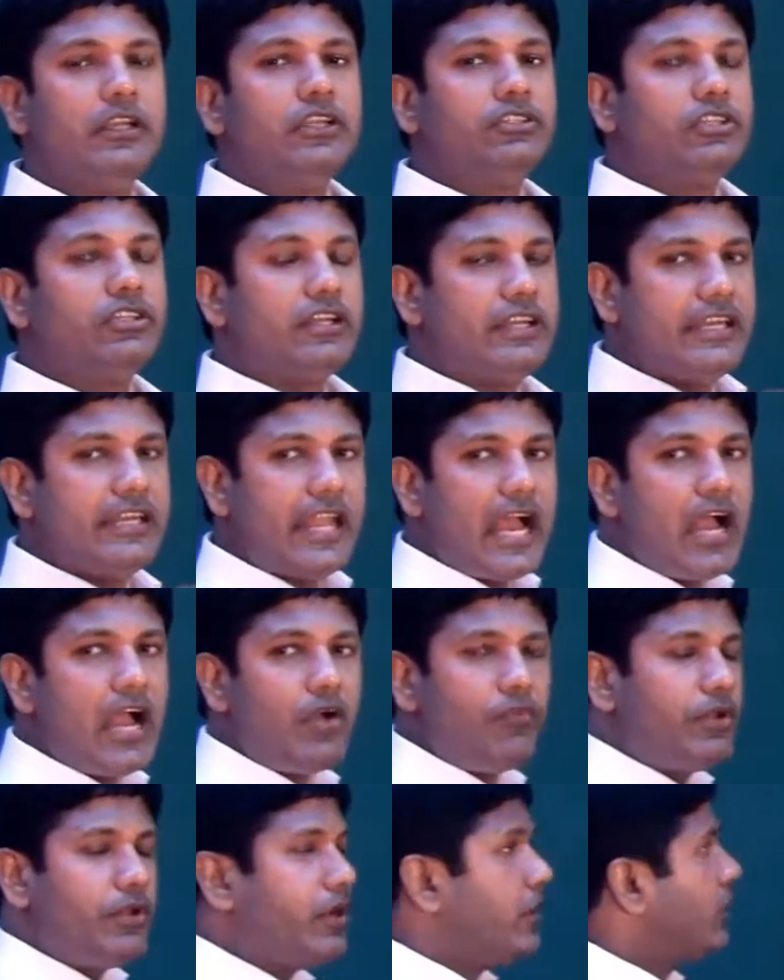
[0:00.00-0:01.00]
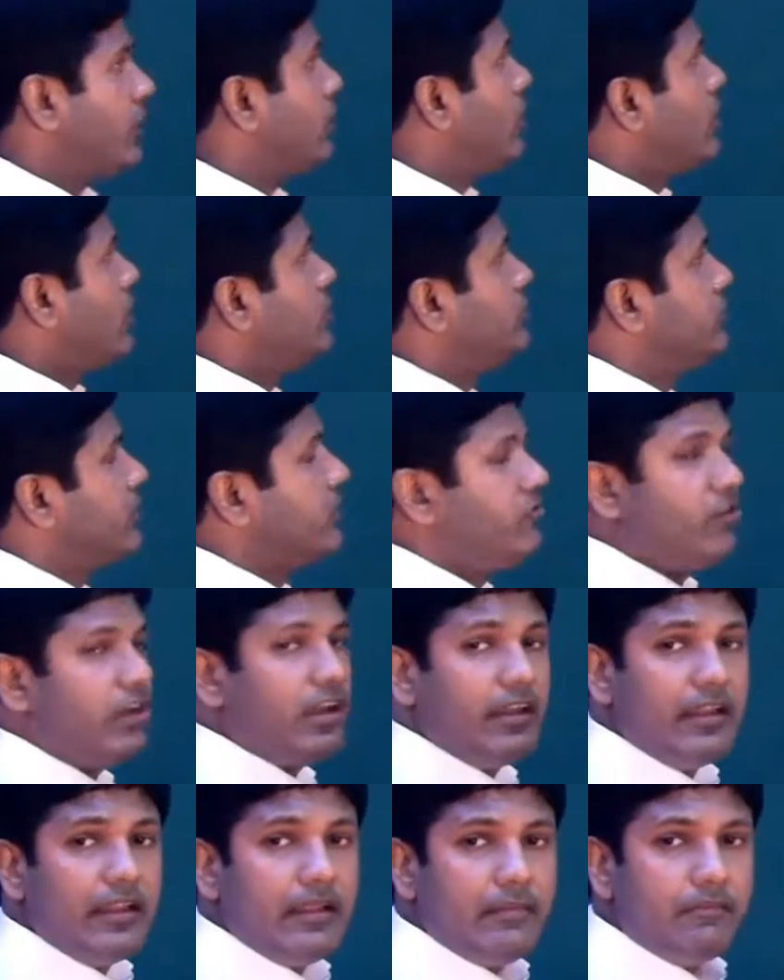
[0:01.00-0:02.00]
So now we're going to
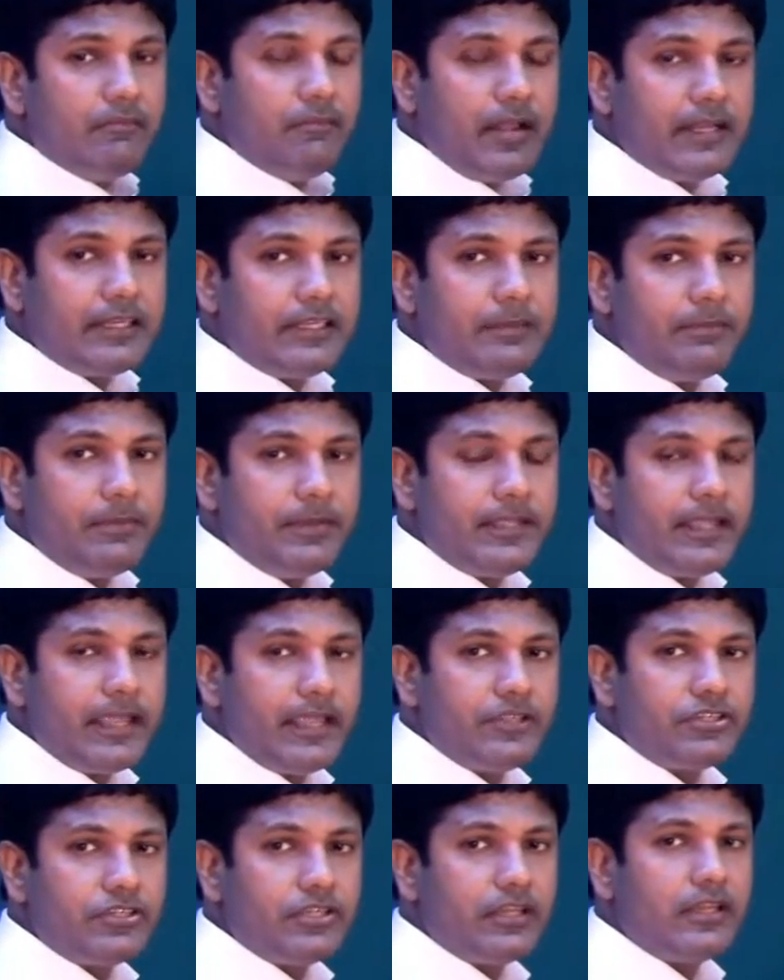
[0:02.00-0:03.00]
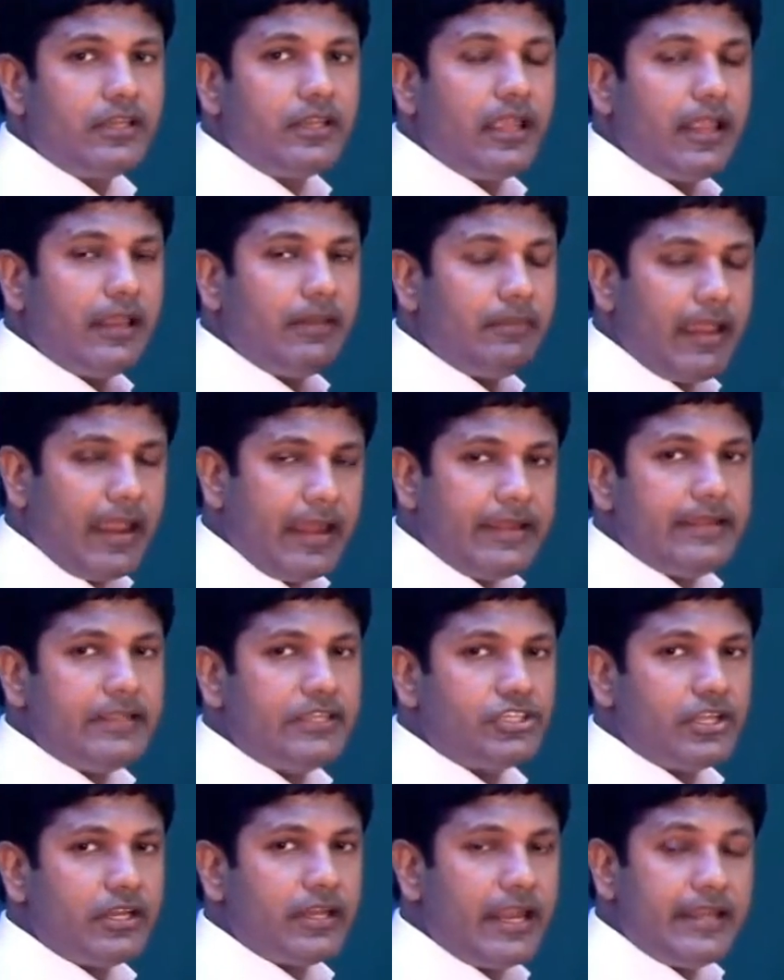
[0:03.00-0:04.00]
concentrate multiplication and
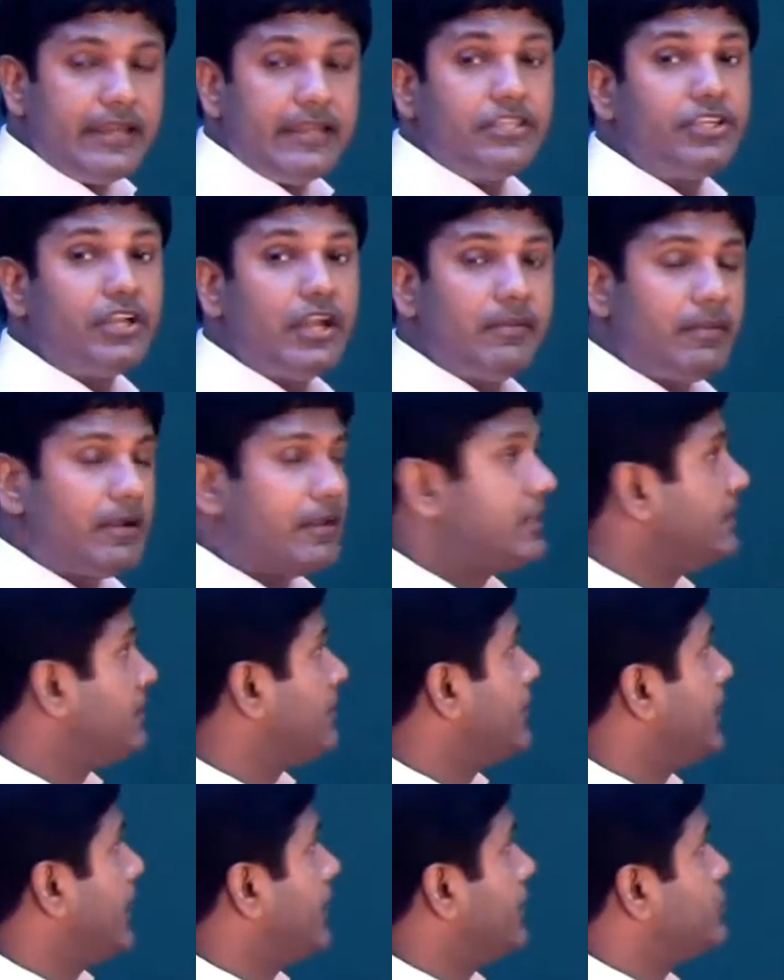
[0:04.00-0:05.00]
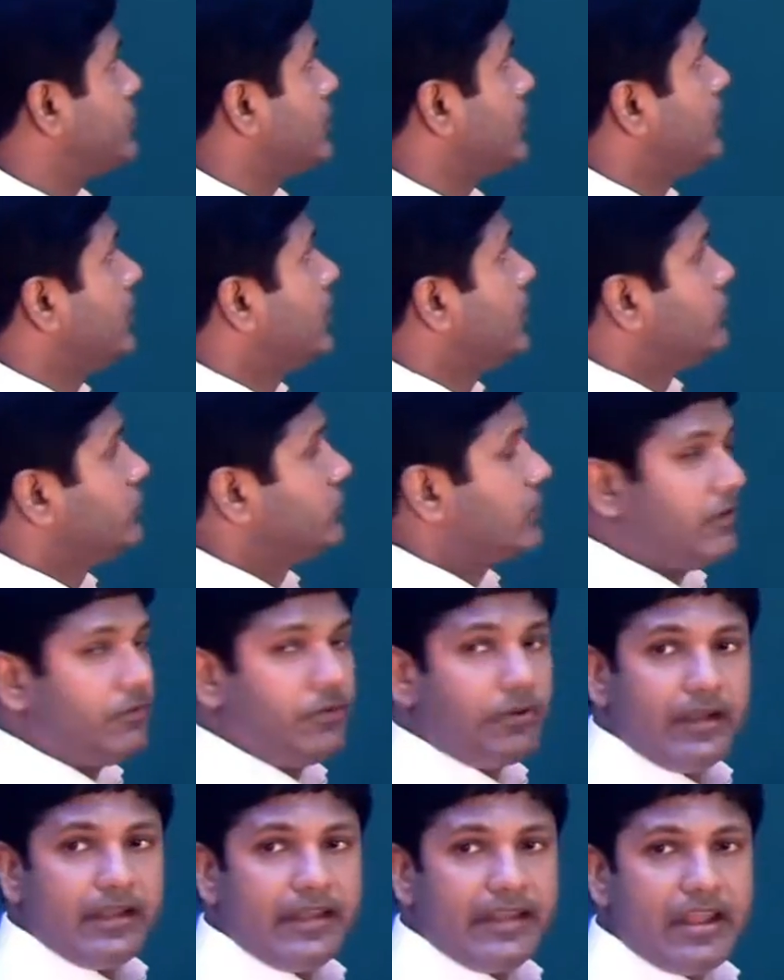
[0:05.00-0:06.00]
addition and multiplication. So now we're
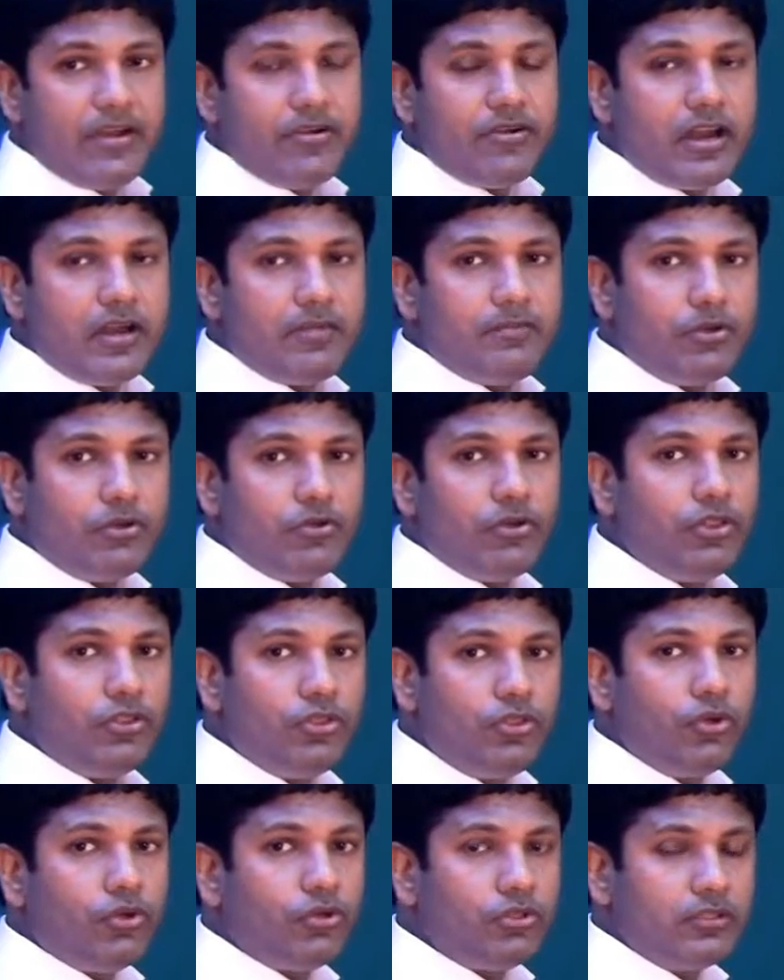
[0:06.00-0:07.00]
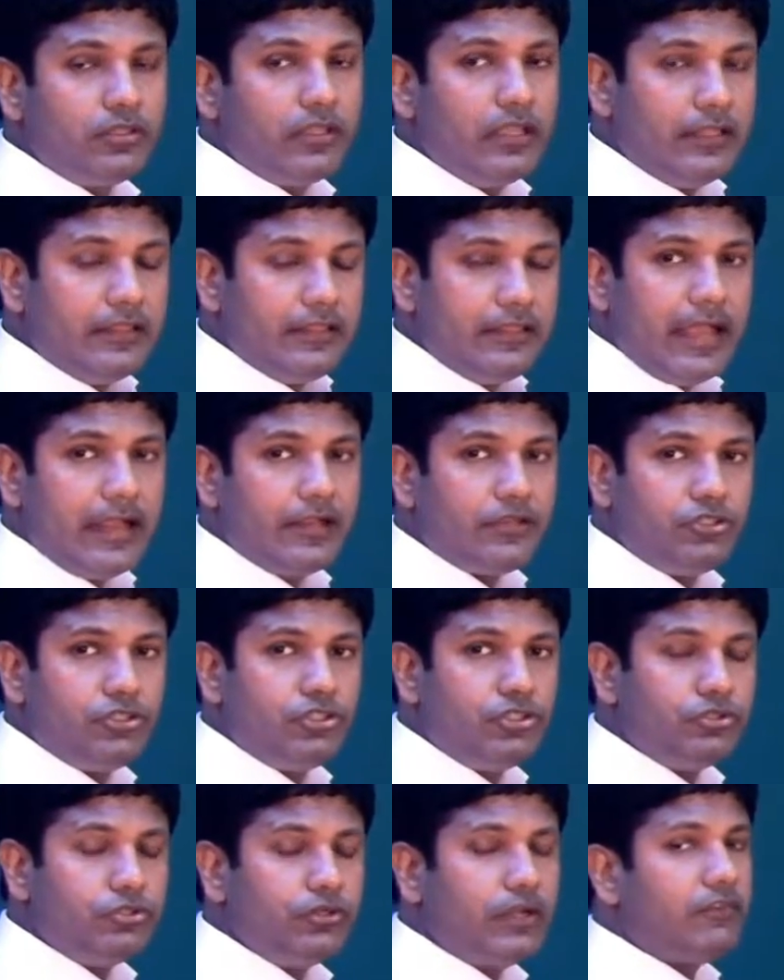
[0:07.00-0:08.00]
going to narrow down between that
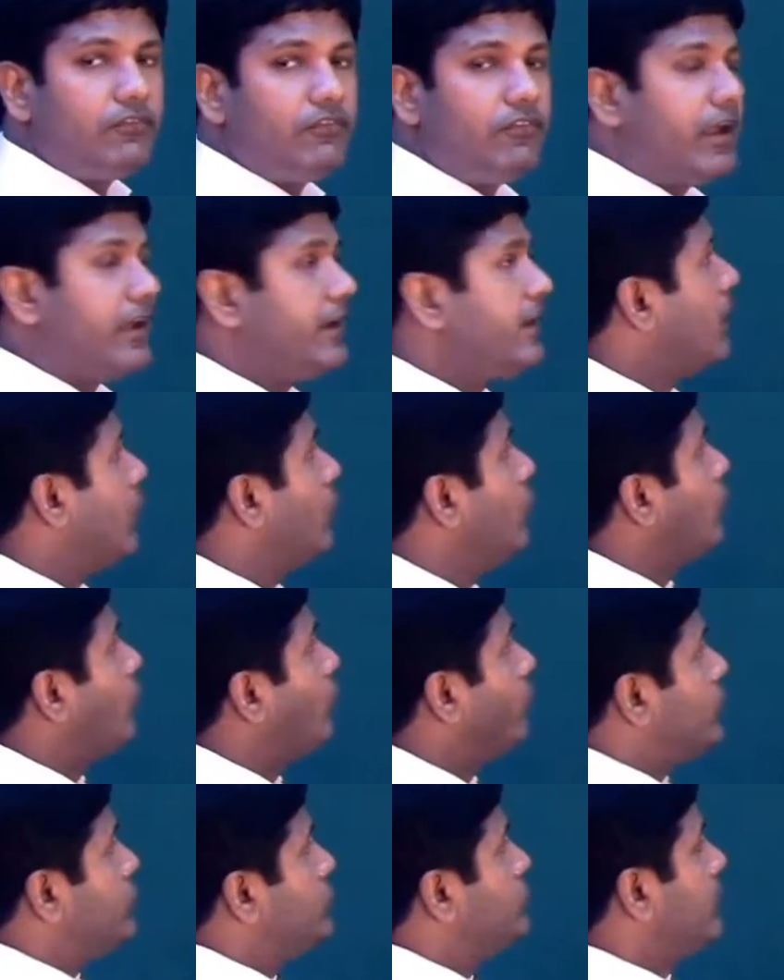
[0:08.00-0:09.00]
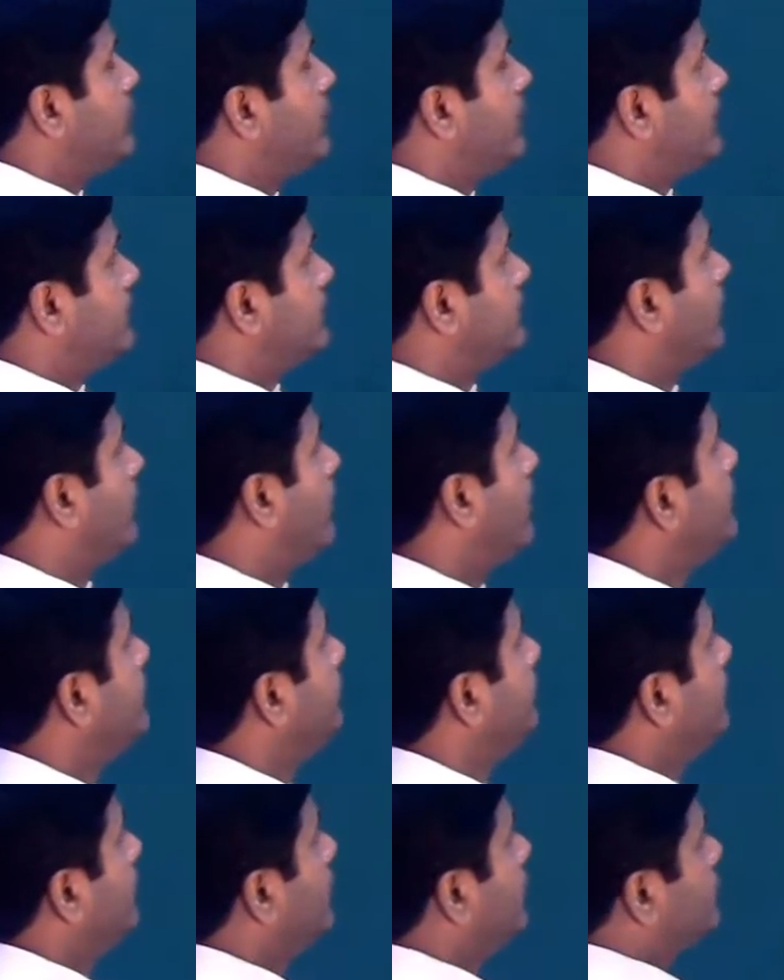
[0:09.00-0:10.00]
two and find out which one it is. All
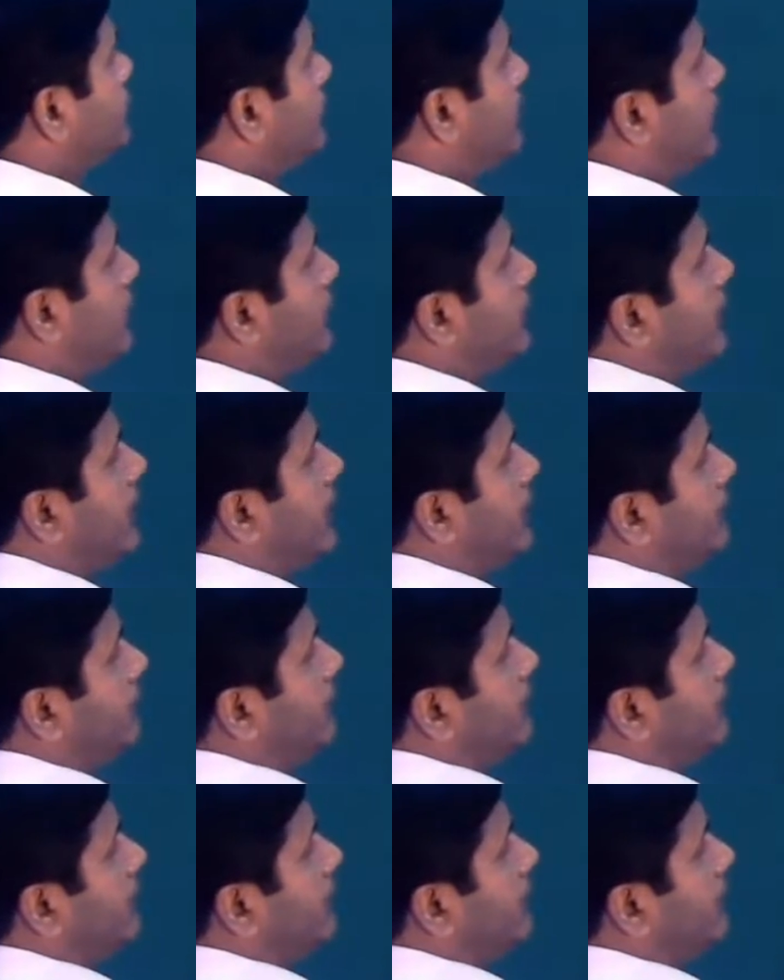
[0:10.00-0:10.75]
right. So now look at it.